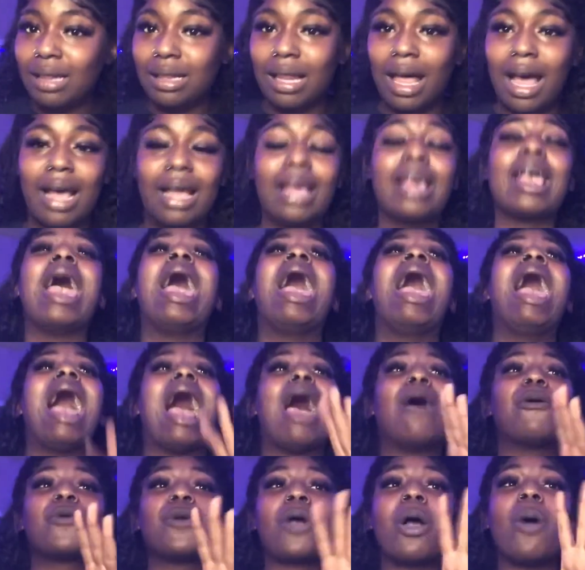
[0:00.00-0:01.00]
Like,
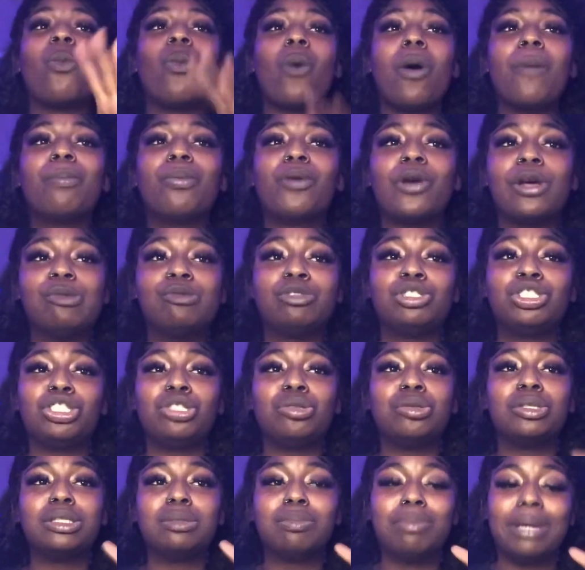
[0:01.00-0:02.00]
I remember at one point when she
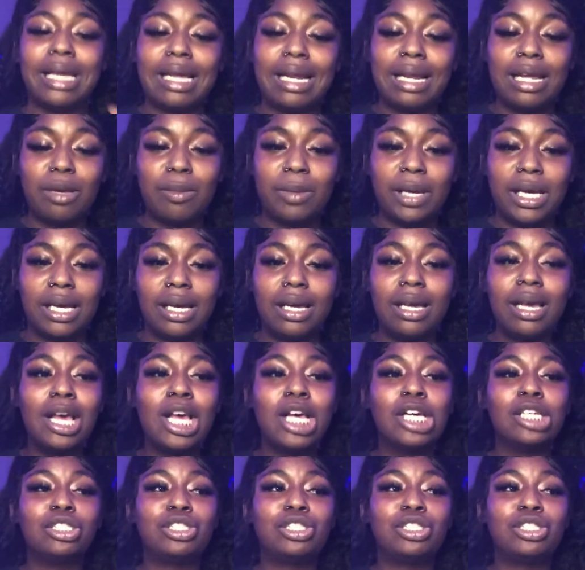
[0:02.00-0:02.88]
was beating me,